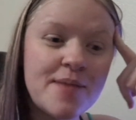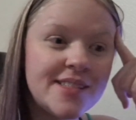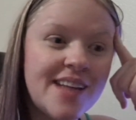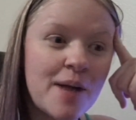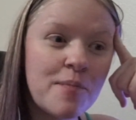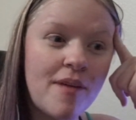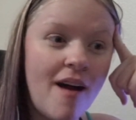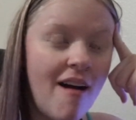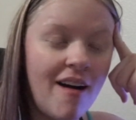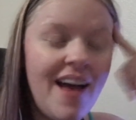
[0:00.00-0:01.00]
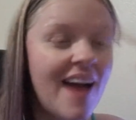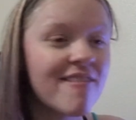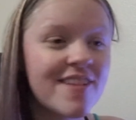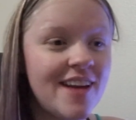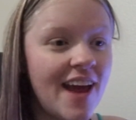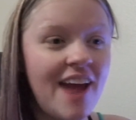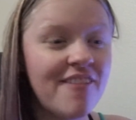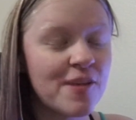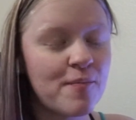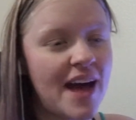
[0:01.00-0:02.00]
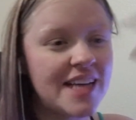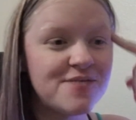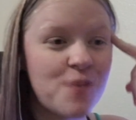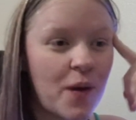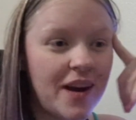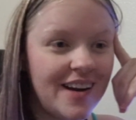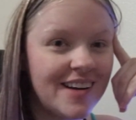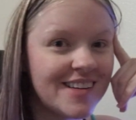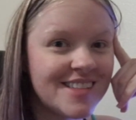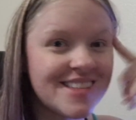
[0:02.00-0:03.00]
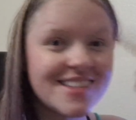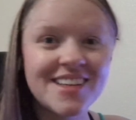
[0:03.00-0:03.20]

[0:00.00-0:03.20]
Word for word: exact bra every day for the past four years.